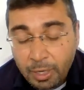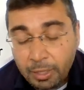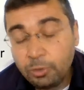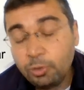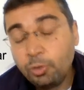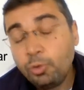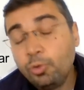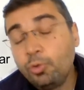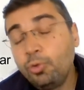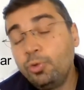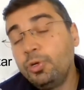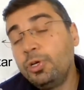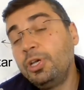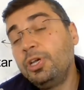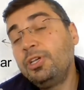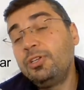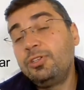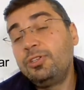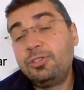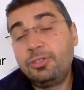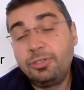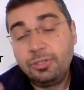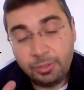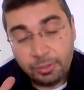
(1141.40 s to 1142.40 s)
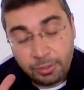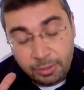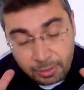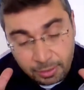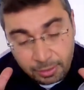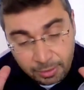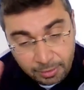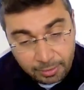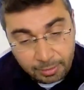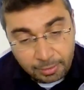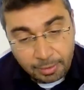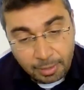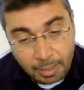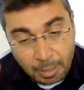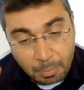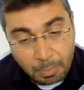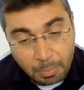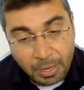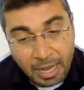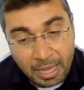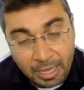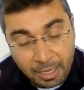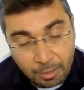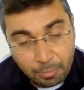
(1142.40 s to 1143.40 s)
who is
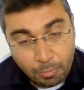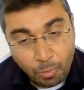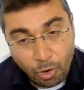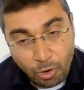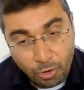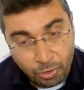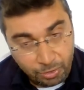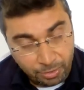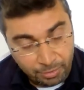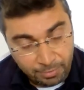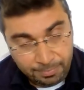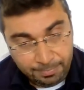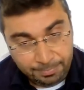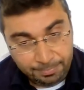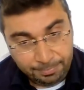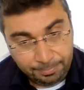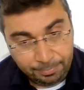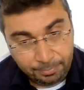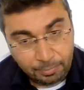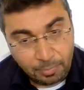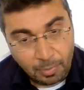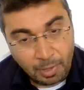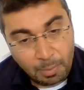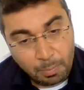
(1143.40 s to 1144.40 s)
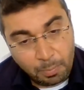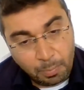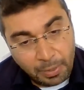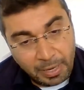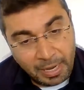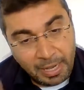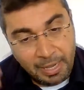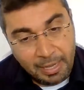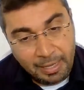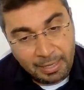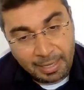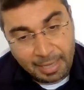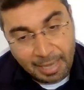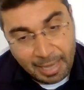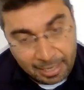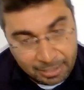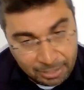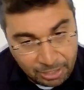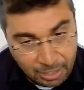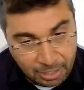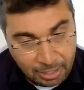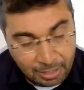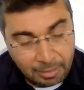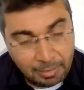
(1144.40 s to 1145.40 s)
praying more, praying
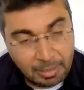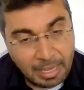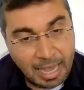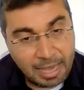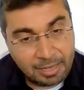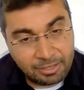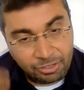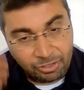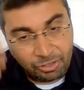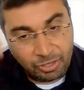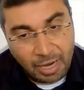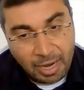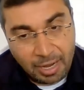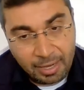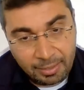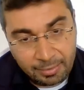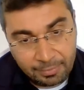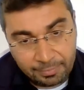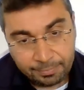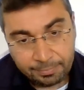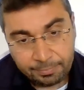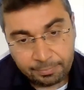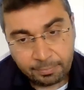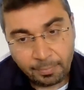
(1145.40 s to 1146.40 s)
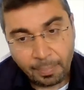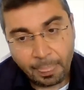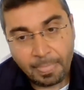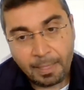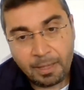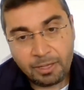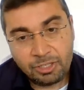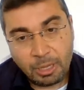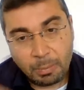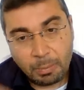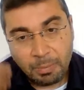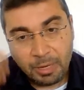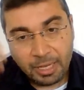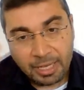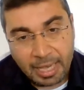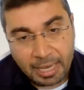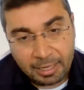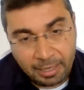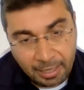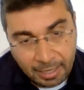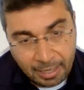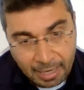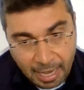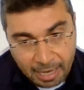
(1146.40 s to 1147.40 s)
extra,
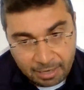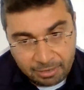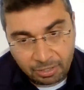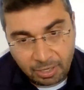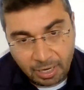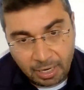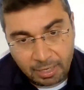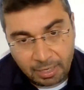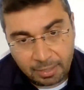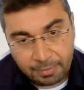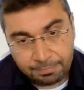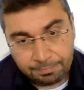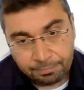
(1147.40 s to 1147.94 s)
supplicating extra,